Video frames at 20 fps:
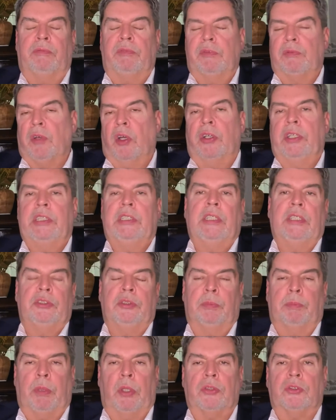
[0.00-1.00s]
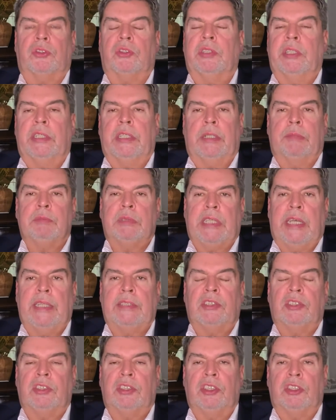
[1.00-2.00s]
If you've already done your personal income
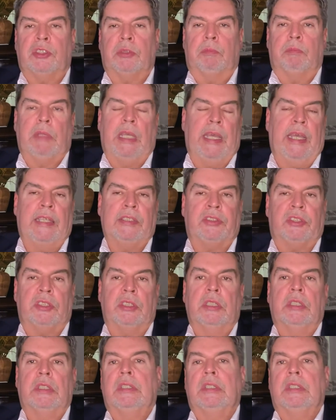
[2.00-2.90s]
taxes, it's a mess.